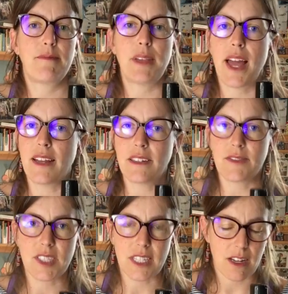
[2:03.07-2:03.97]
blend
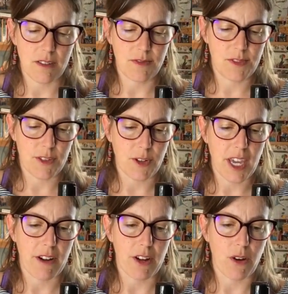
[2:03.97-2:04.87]
of different
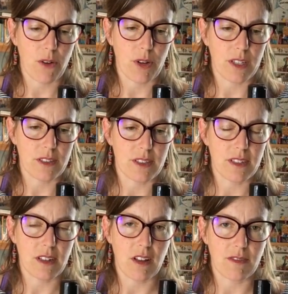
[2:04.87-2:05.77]
carrier oils
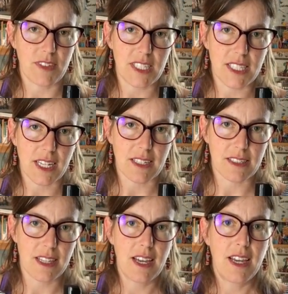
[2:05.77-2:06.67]
called
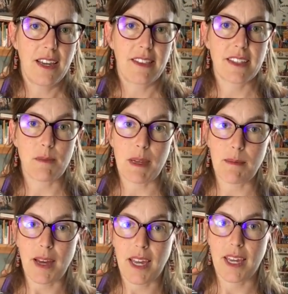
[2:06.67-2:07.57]
V6 that's made
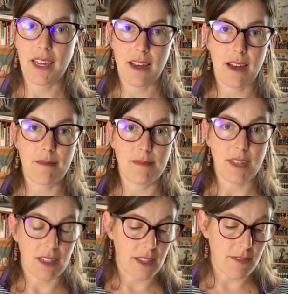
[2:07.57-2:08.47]
by
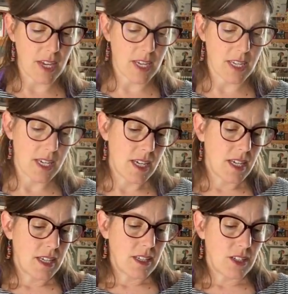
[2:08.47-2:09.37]
Young Living.
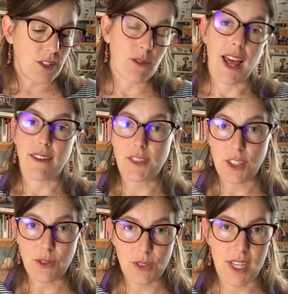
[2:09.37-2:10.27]
You don't have to
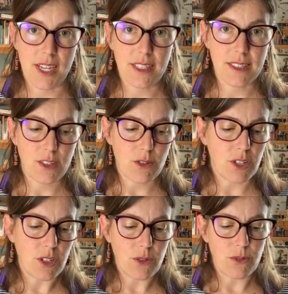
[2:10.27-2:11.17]
use this. You
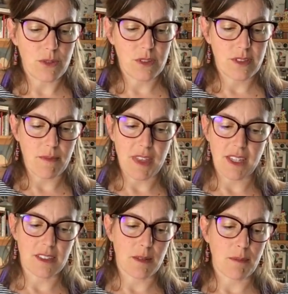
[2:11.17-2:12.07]
can use
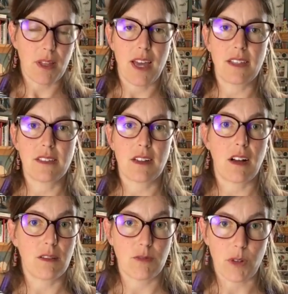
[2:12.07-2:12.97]
something as simple as
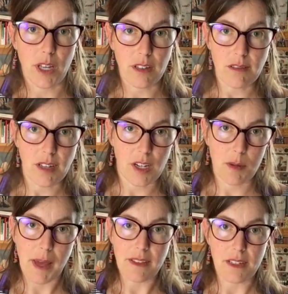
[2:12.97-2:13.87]
olive oil in your
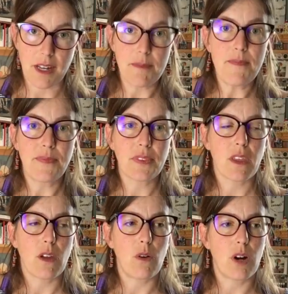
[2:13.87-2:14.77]
bathtub,
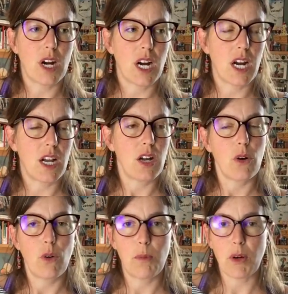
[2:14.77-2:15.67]
or
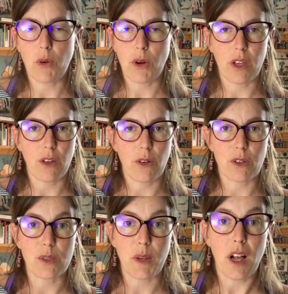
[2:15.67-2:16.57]
jojoba oil or
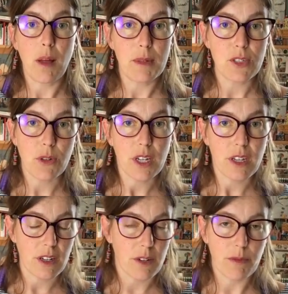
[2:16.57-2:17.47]
sweet almond oil
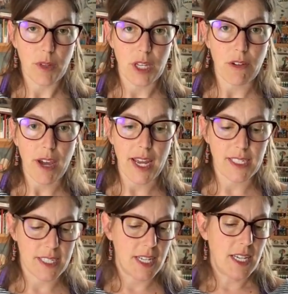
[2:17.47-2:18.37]
are really
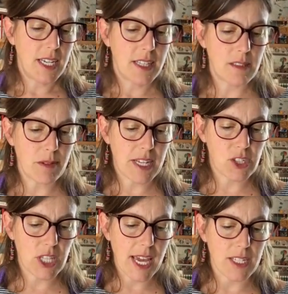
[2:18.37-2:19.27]
great. This one
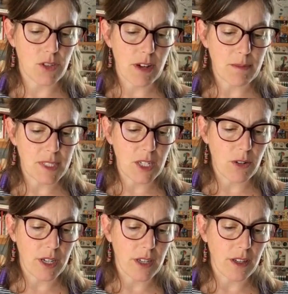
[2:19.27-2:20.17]
actually has grapeseed
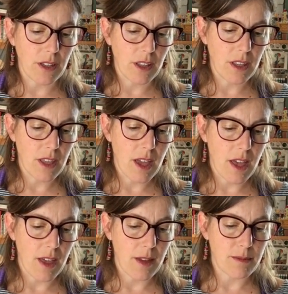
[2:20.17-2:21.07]
oil,
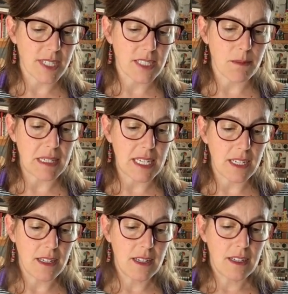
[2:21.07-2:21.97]
sesame
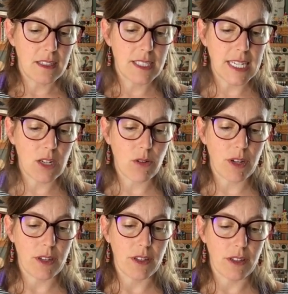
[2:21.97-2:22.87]
seed
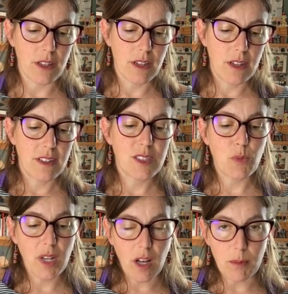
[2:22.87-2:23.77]
oil,
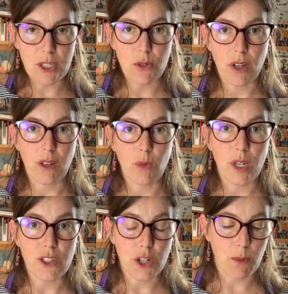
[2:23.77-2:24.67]
sweet almond oil,
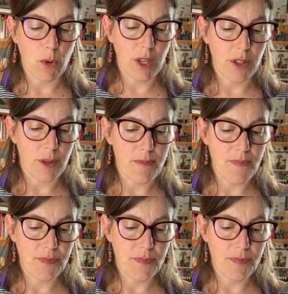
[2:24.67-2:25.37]
wheat germ oil,